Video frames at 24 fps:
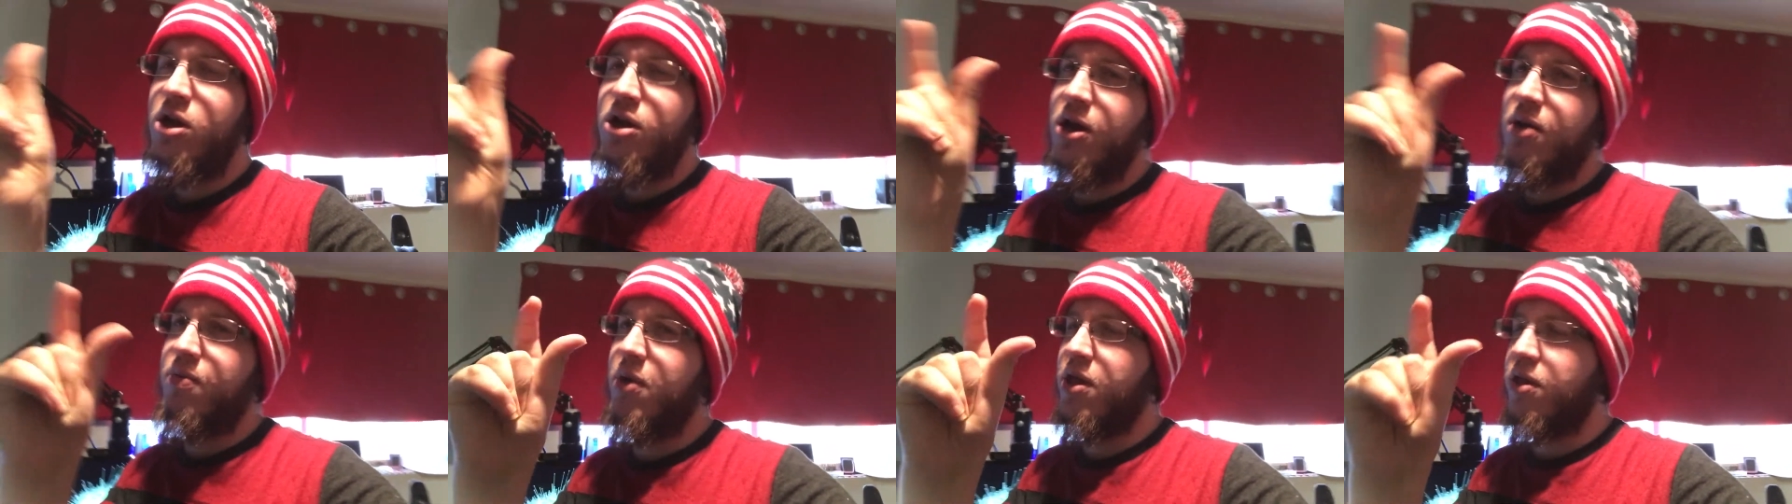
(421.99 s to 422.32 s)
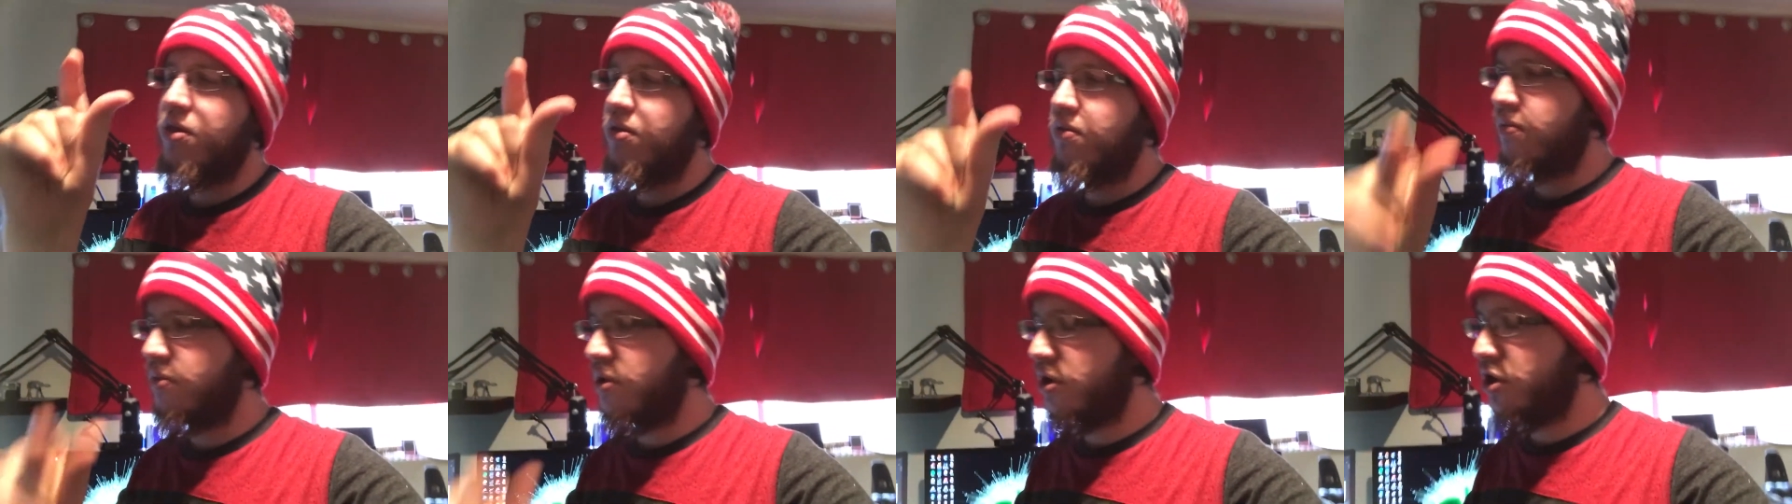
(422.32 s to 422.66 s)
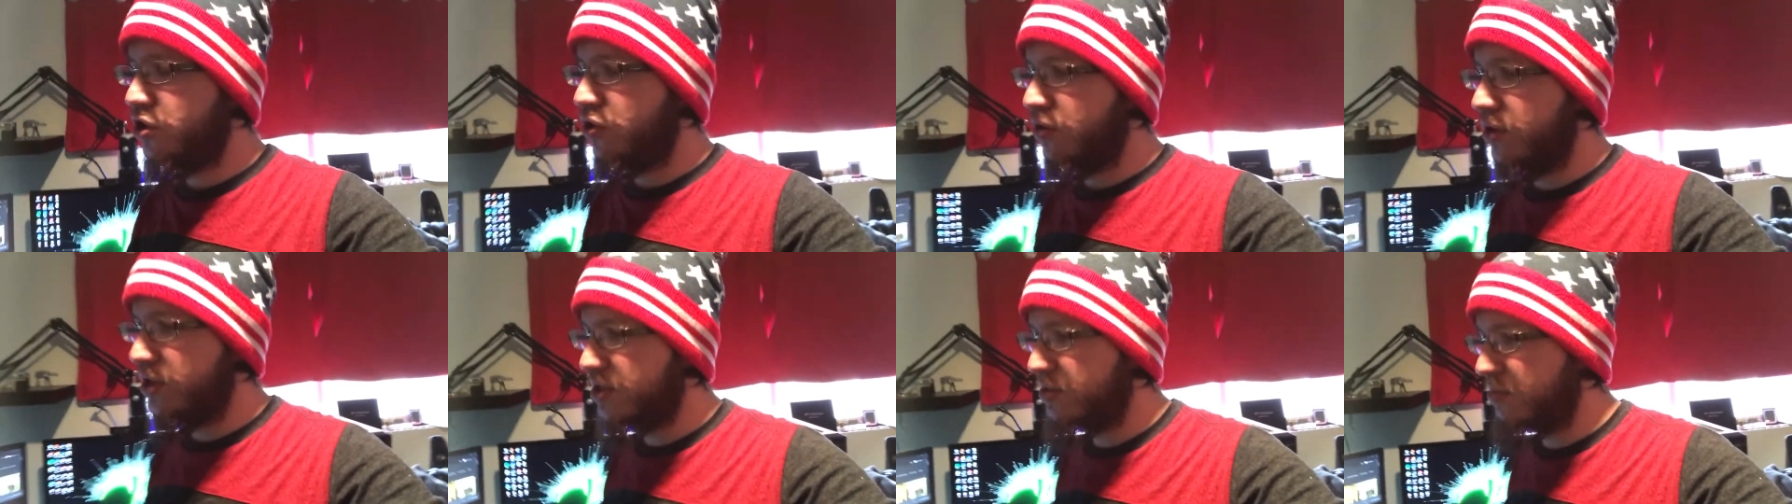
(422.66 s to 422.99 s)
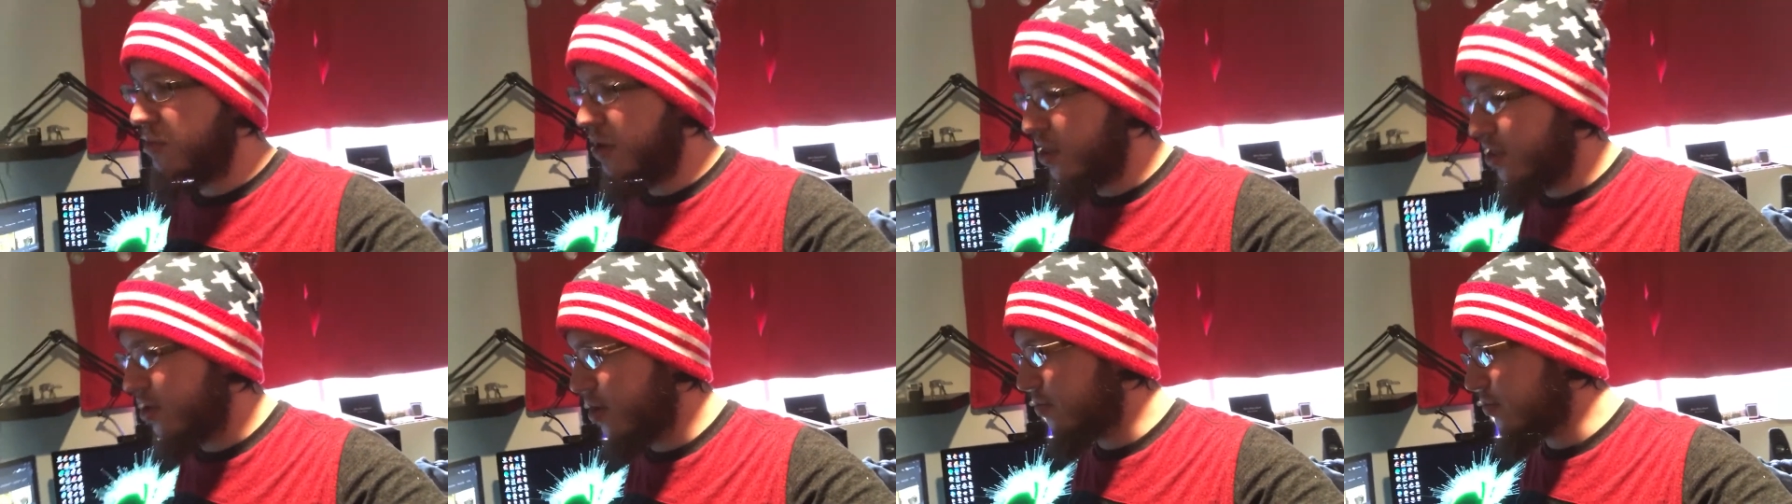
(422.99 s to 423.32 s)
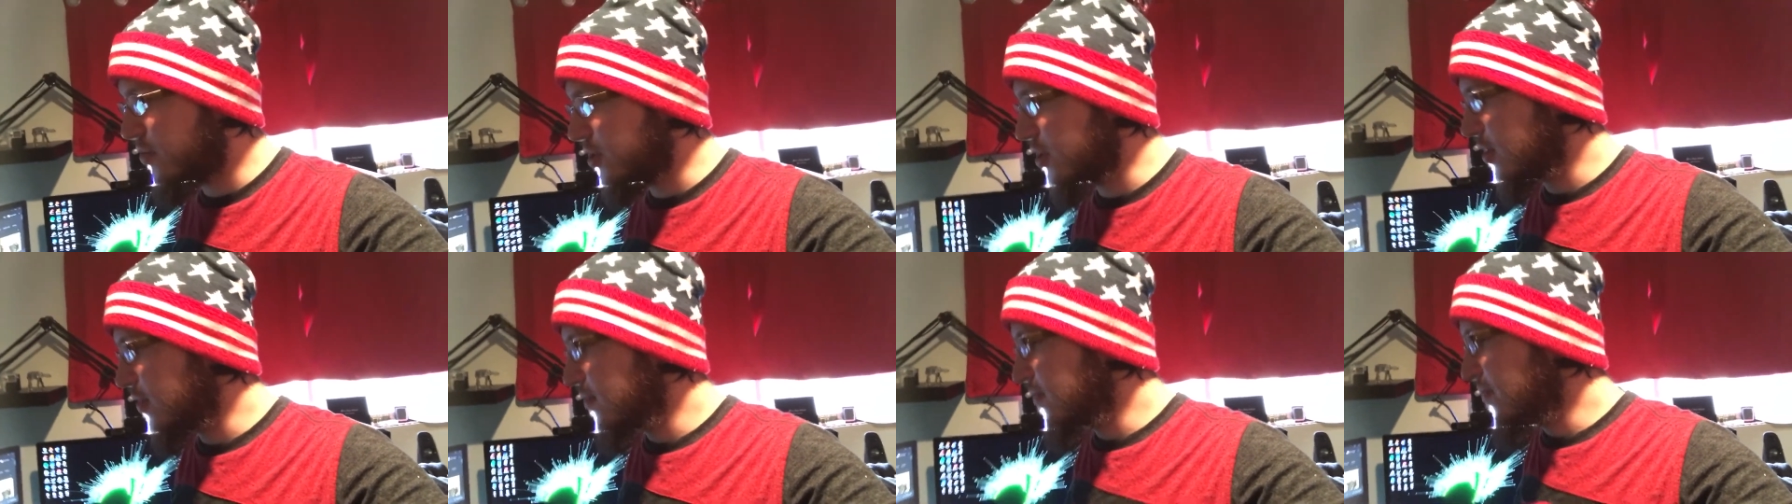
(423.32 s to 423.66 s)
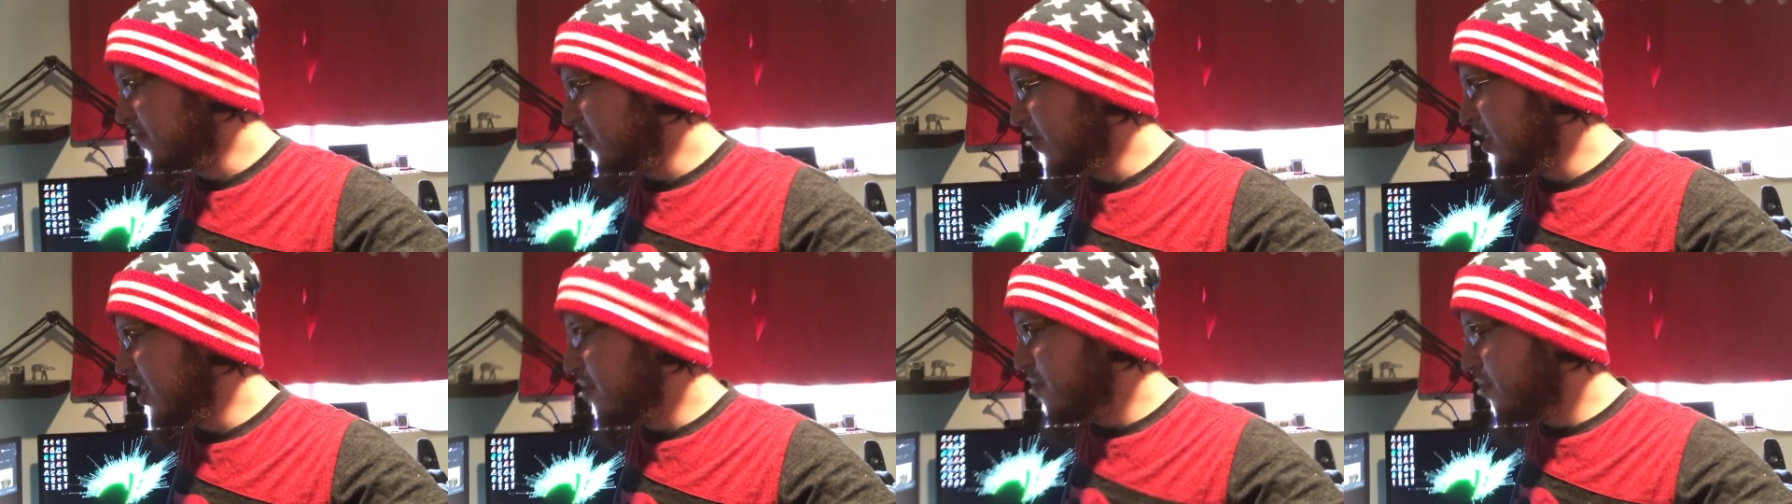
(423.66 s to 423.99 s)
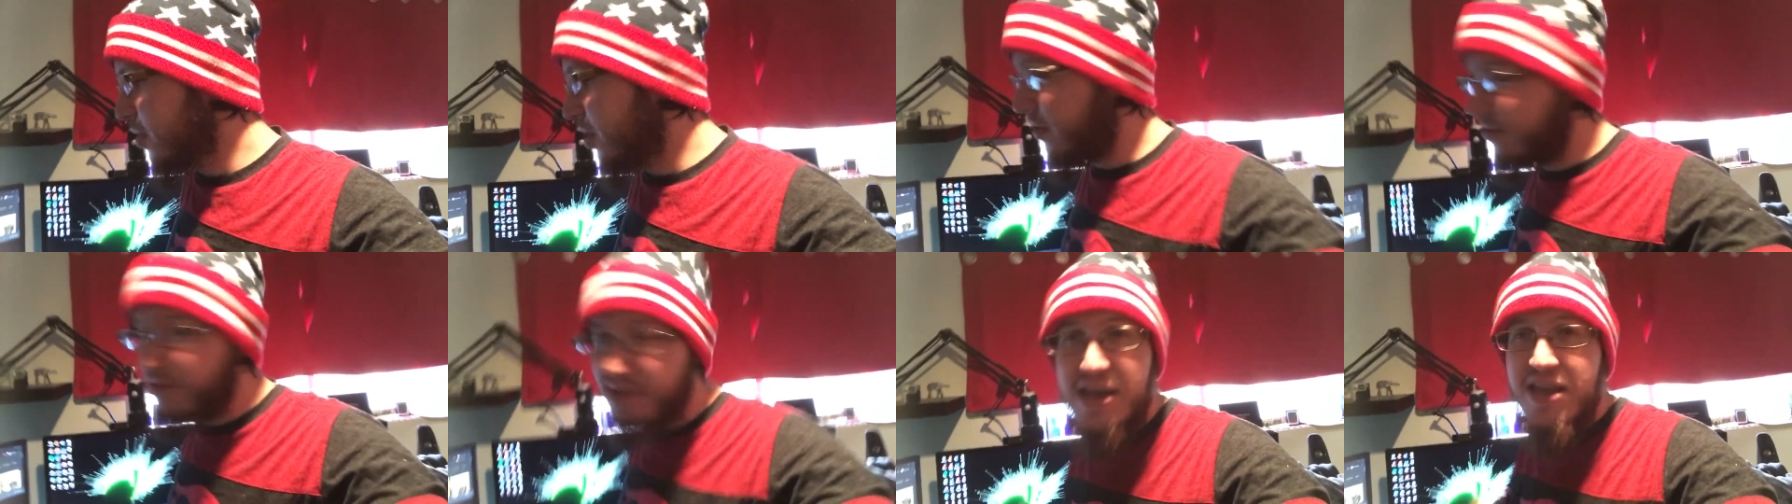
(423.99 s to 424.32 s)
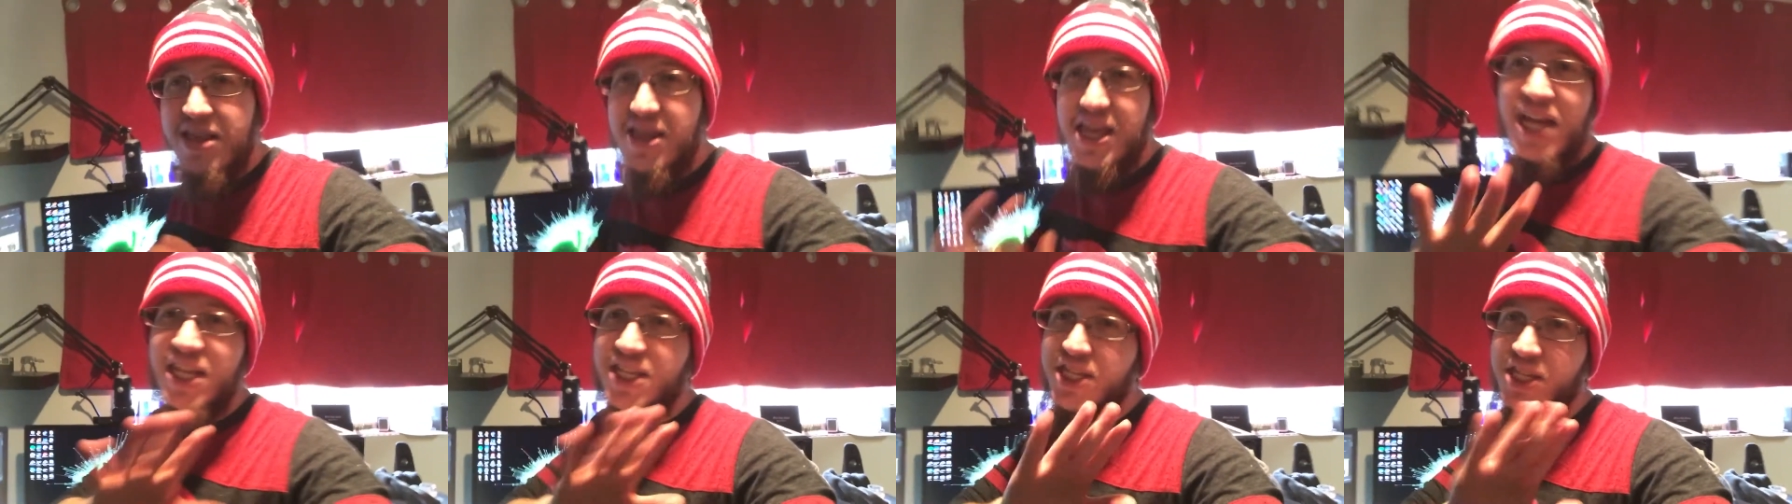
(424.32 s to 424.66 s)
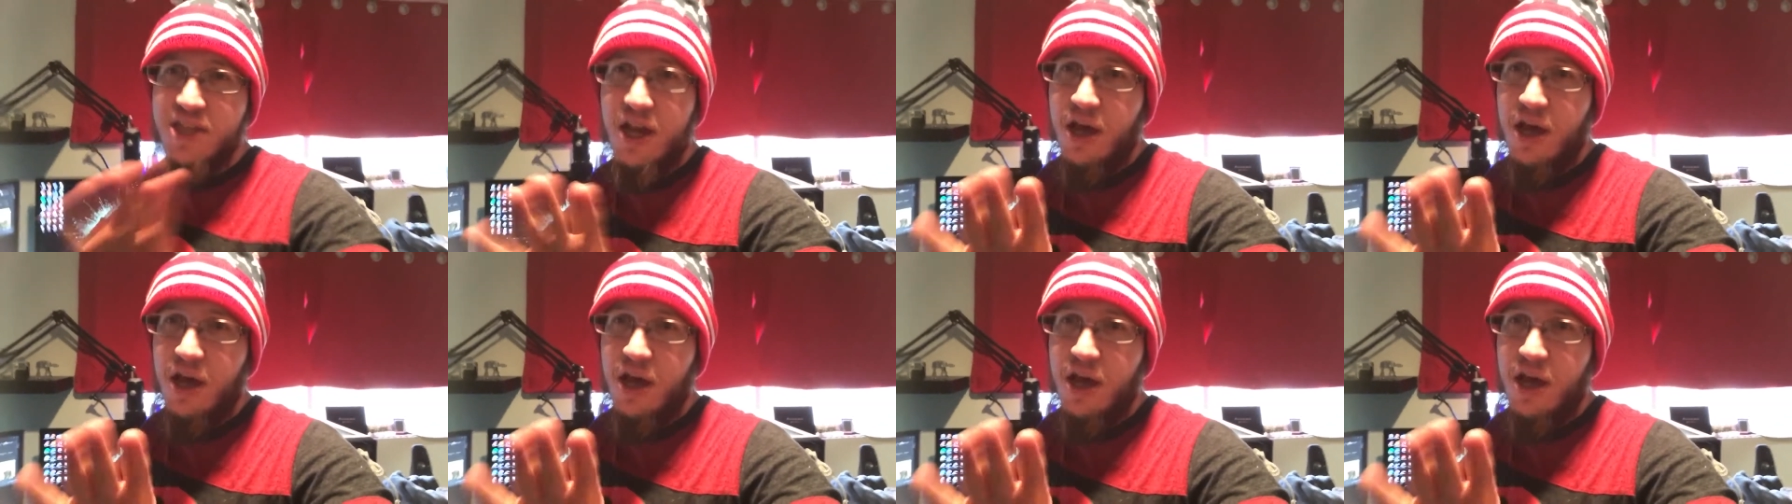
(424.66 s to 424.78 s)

on my joints of my thumbs. But that's